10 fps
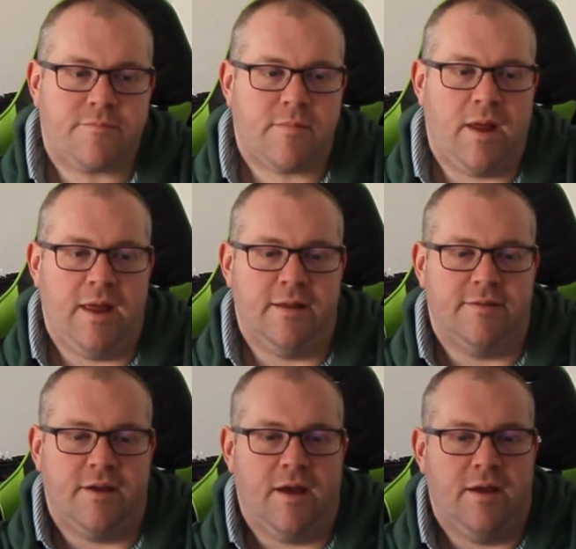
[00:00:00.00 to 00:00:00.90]
And
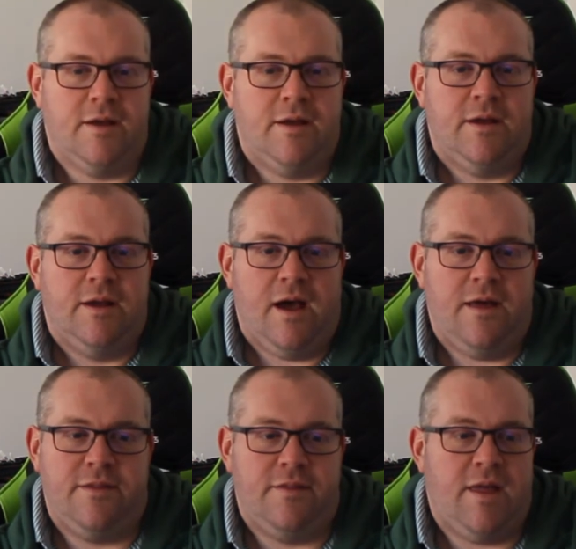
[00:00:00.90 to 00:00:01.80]

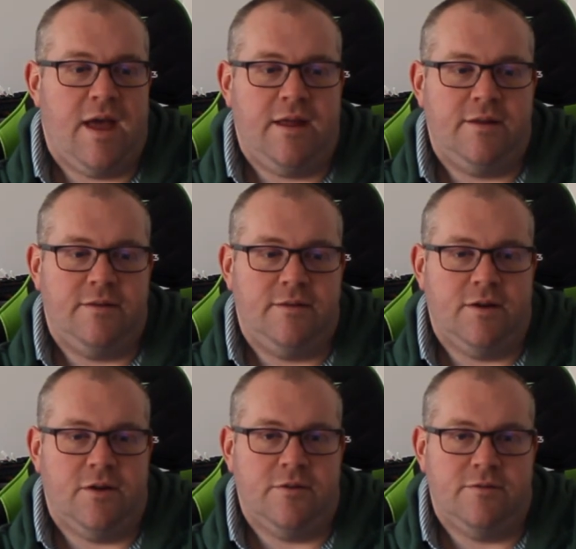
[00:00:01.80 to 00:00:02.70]
other than that,
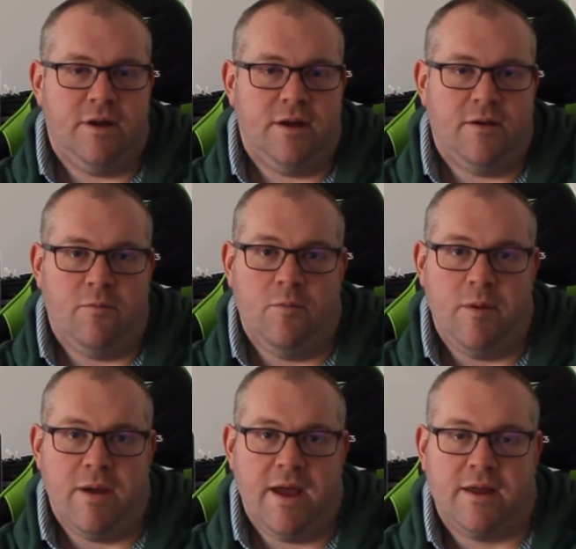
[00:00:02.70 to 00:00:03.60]
we'll be
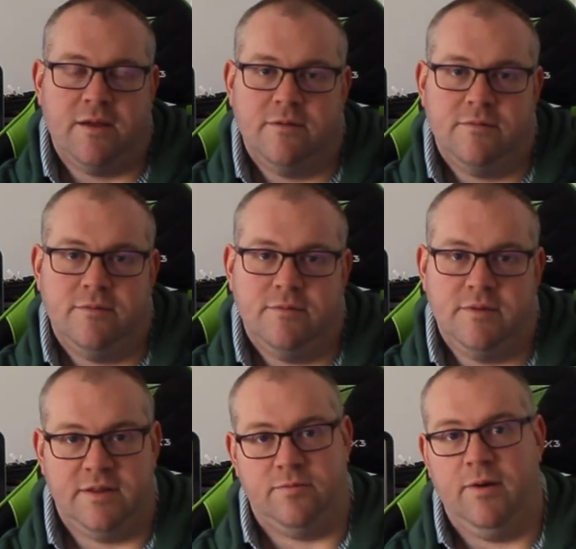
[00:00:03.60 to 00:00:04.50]
back
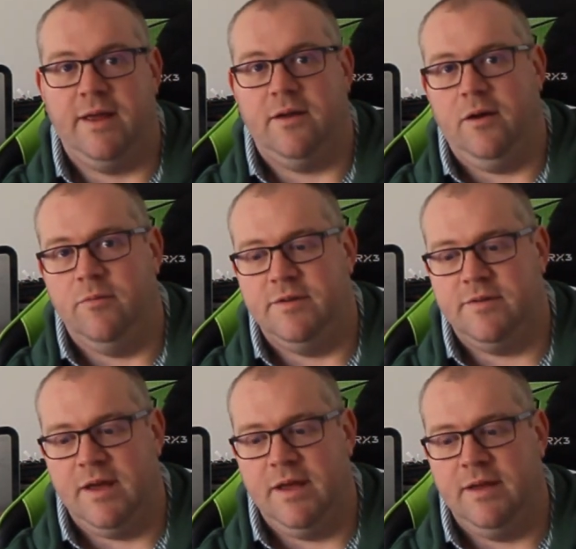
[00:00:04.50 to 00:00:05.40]
this week, I would
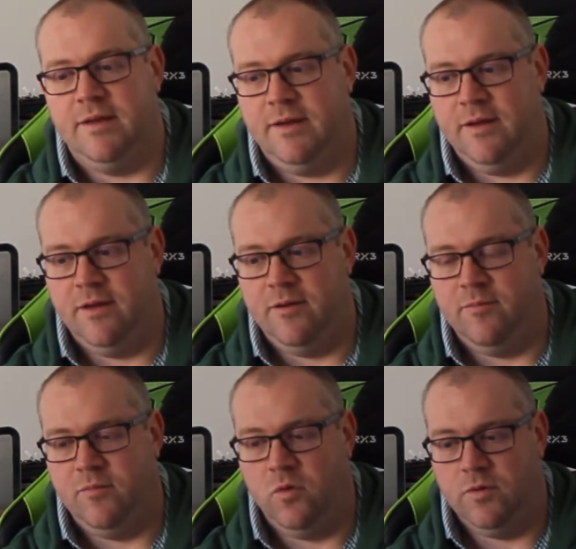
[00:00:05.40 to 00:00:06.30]
say,
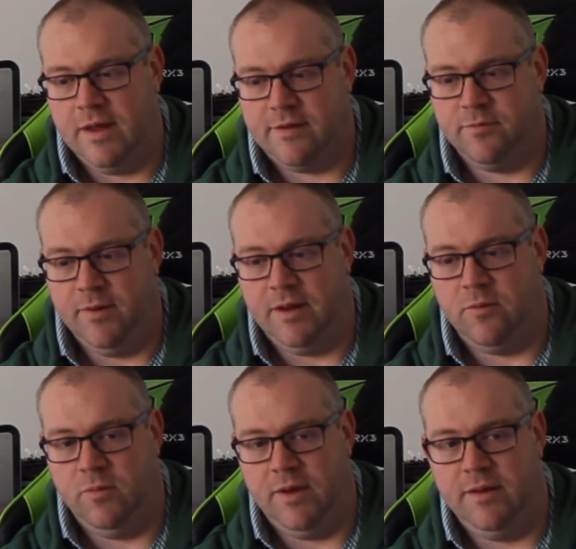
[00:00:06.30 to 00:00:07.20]
or next week
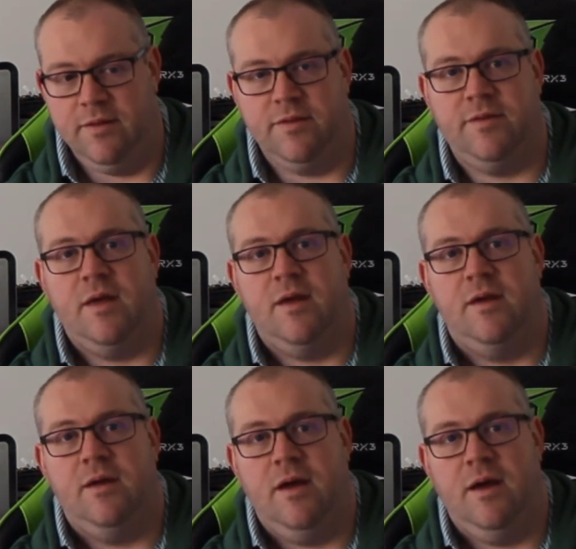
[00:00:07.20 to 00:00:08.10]
with
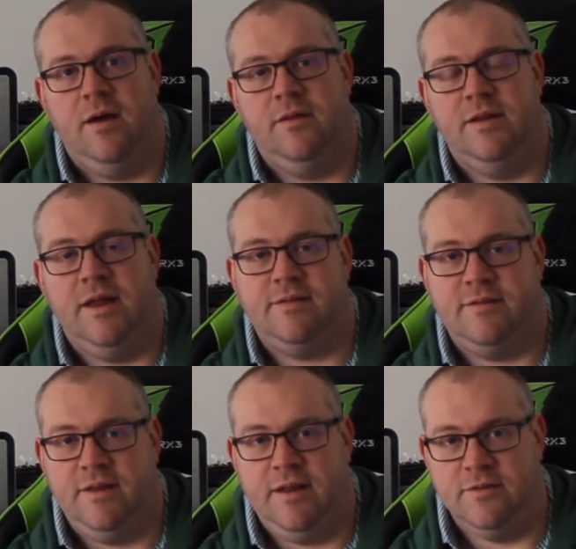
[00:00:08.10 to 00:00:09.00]
the
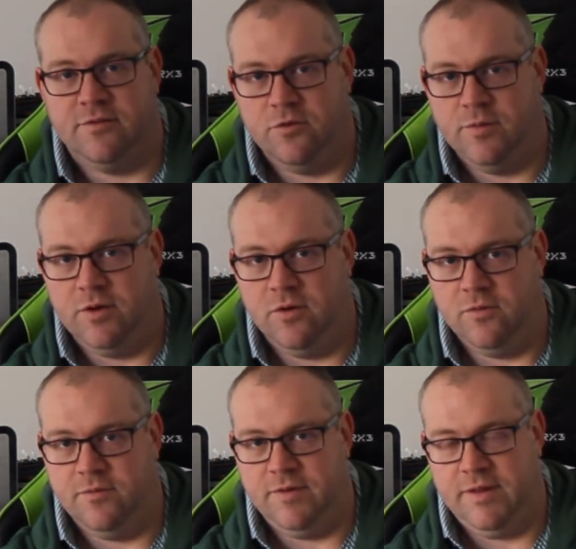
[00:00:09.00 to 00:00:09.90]
next installment
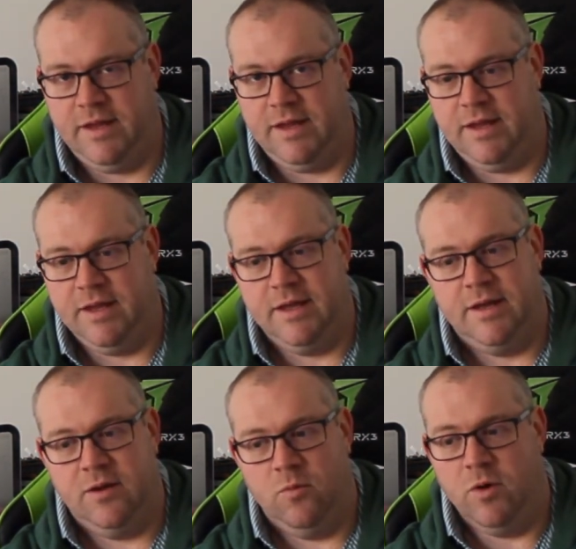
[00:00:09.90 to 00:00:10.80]
of the
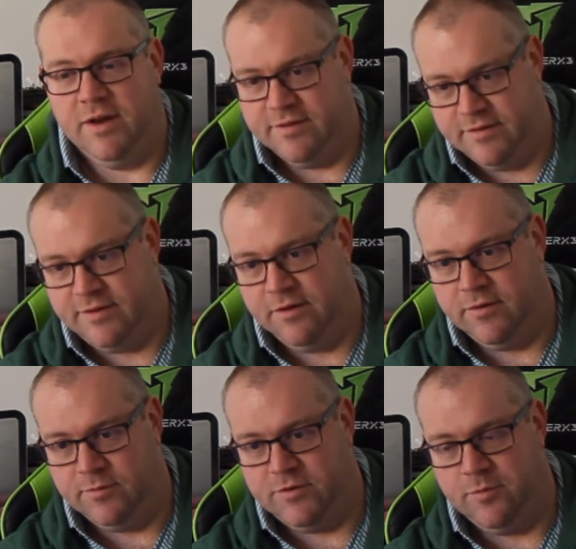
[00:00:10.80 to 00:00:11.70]
What Is It
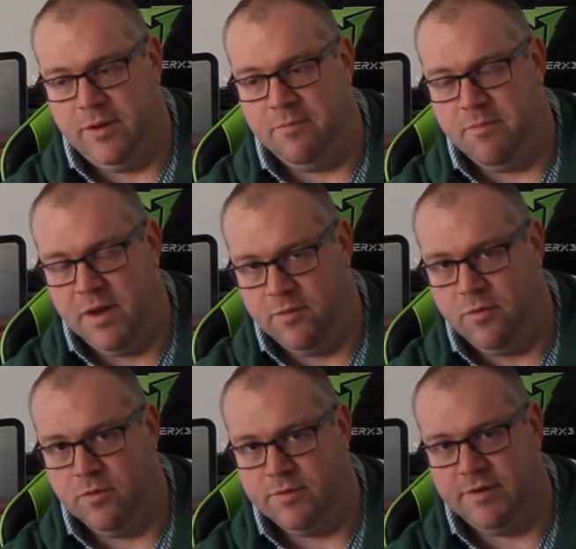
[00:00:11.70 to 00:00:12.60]
series, which will be
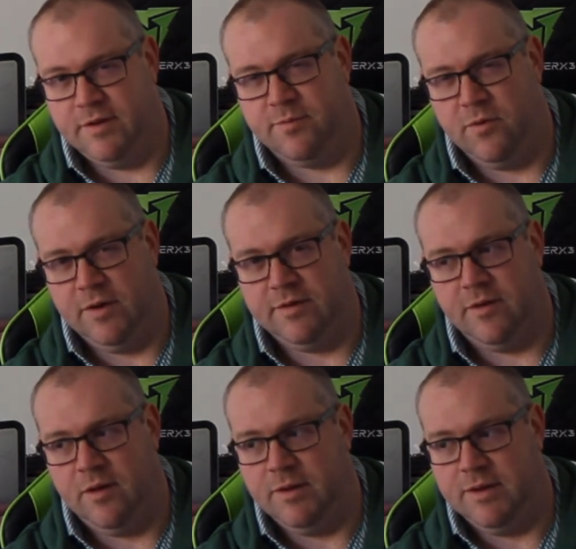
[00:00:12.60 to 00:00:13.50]
motherboards at this point,
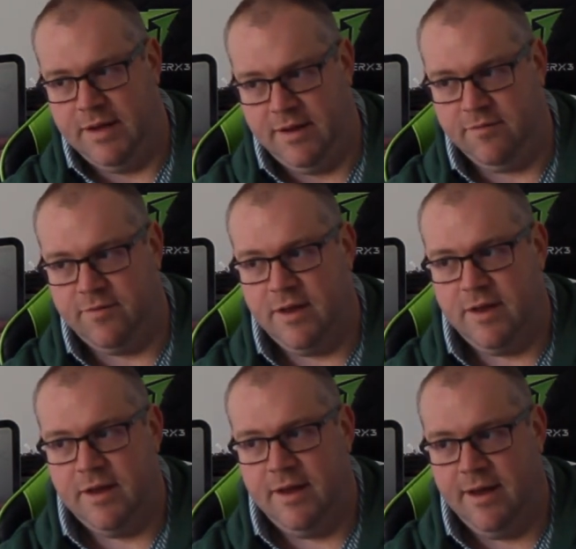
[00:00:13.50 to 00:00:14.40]
I believe.
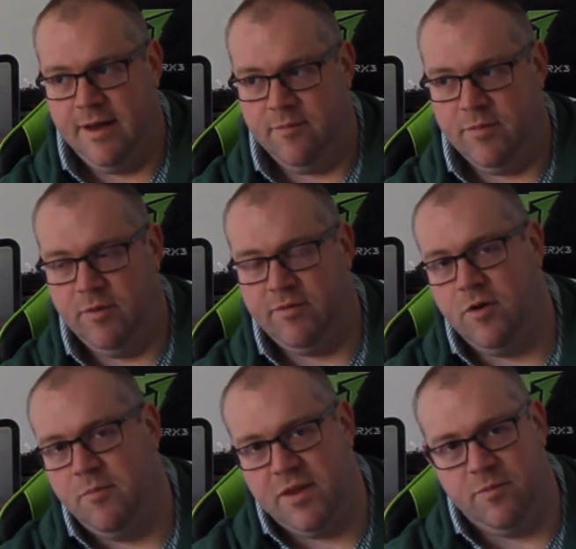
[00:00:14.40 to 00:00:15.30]
But we've
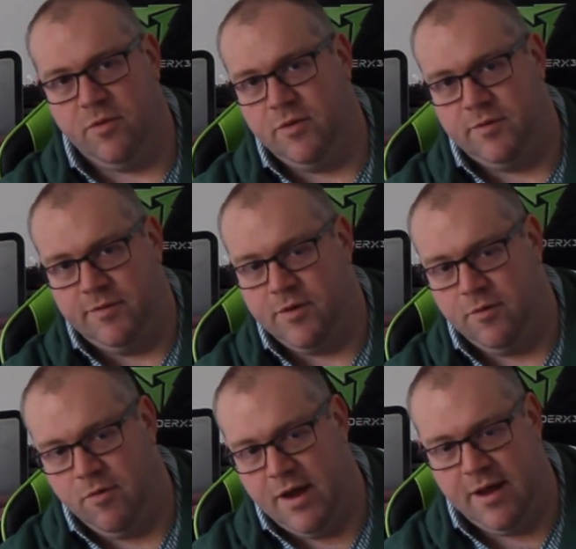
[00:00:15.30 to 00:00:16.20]
got motherboards, we've
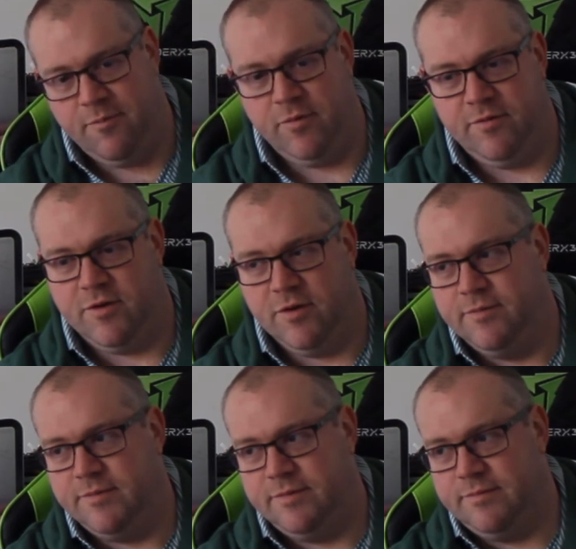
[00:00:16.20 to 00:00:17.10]
got RAM, we've
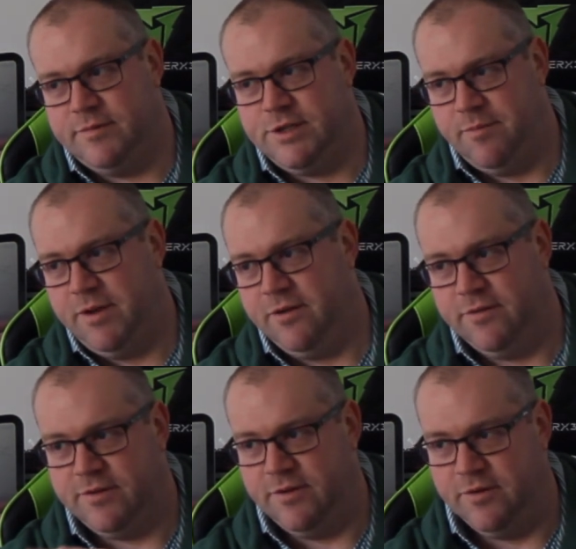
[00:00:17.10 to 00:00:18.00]
got
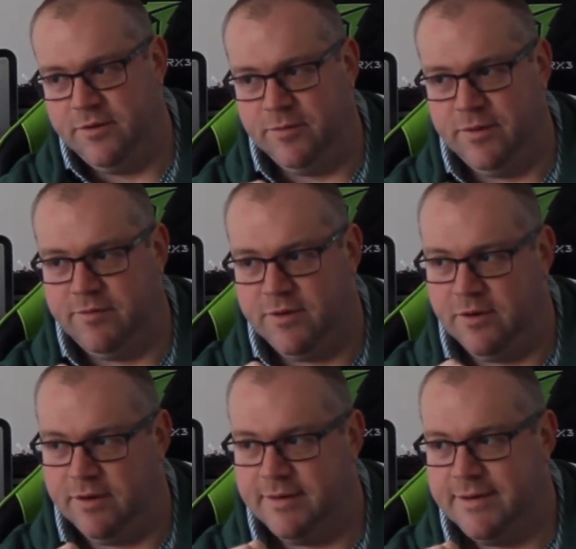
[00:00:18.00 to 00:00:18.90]
GPUs to do, we've
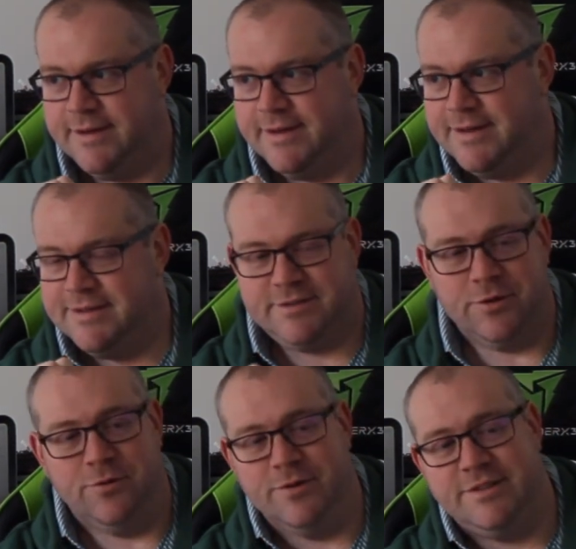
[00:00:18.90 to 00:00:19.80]
got
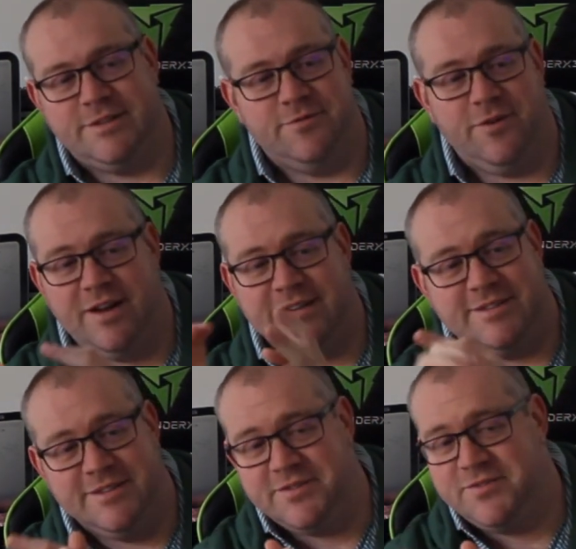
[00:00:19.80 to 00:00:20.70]
storage
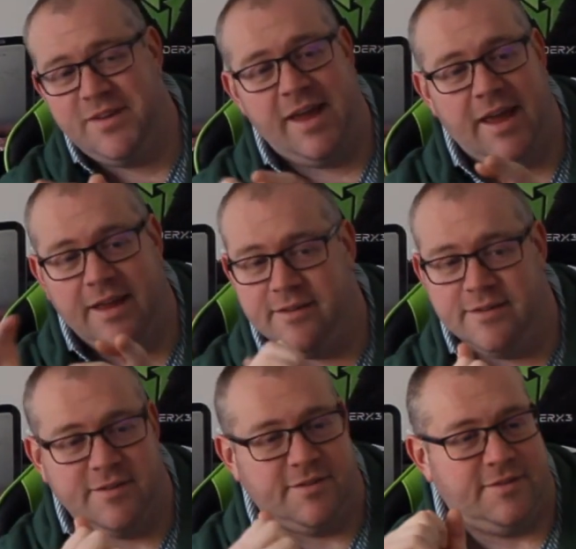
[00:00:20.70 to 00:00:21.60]
devices,
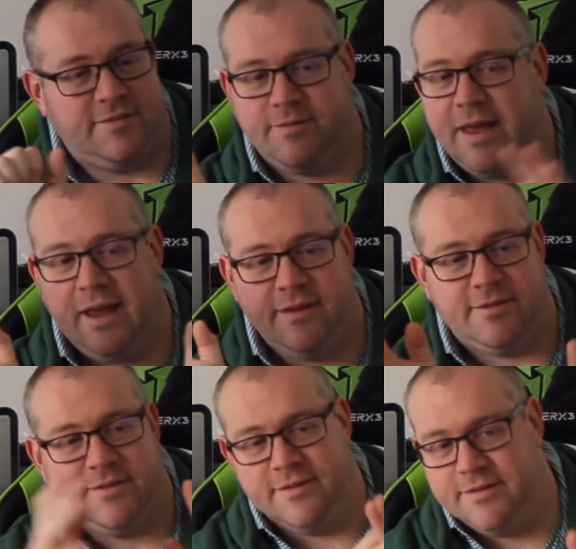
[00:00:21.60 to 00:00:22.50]
fans,
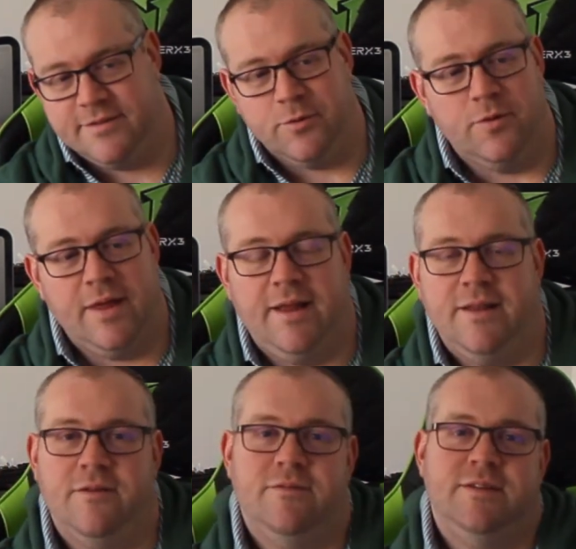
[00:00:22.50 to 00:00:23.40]
cases, all that
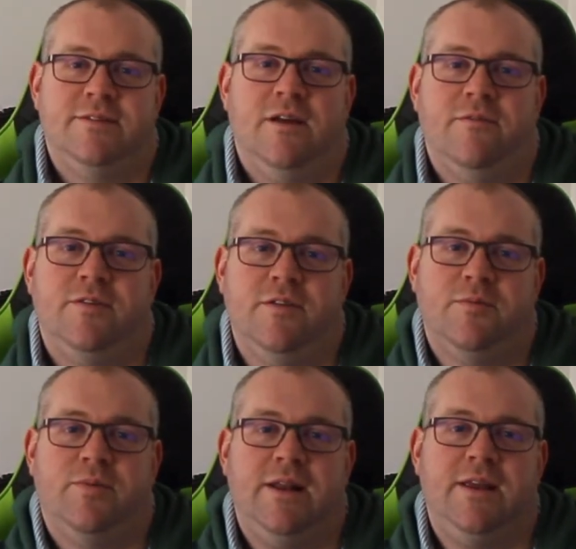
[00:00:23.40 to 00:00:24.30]
lovely stuff. So there's
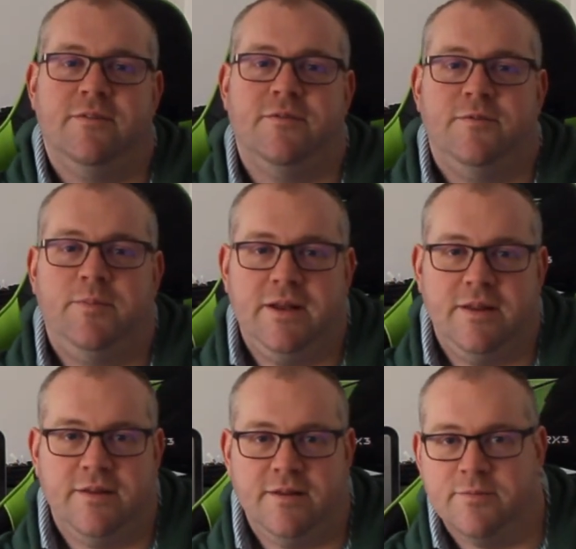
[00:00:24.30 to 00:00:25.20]
plenty
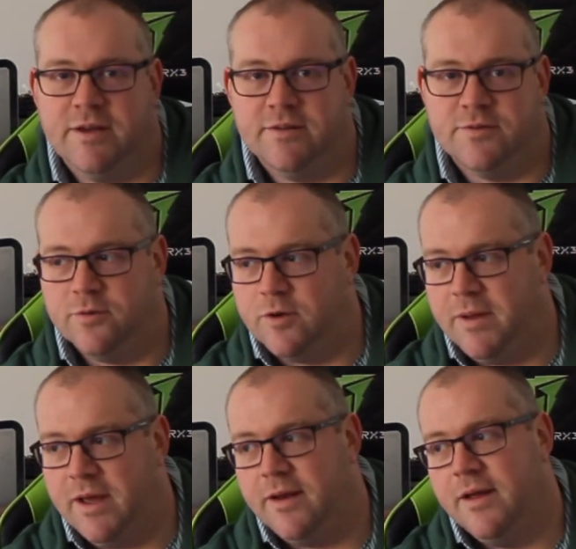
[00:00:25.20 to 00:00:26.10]
of things we can talk
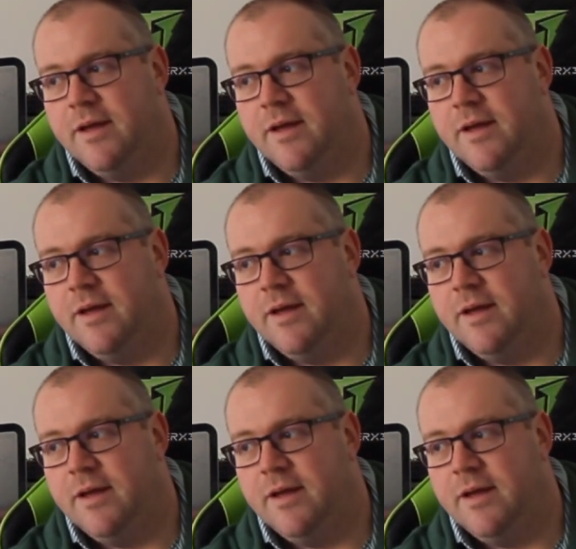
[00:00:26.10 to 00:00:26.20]
about.